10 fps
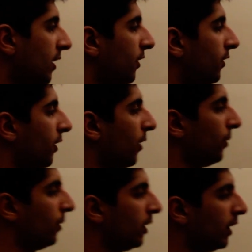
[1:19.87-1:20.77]

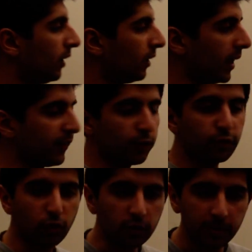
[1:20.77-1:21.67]
So if there is
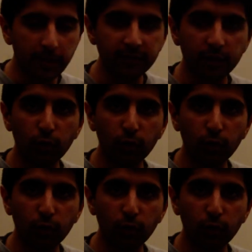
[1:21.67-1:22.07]
strong domestic